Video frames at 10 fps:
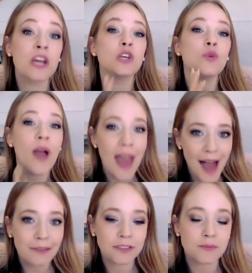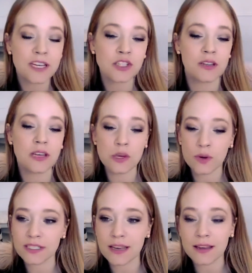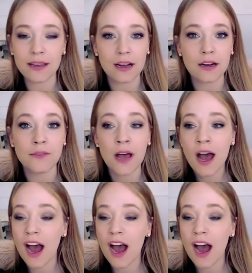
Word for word: You have to make sure that you are taken care of.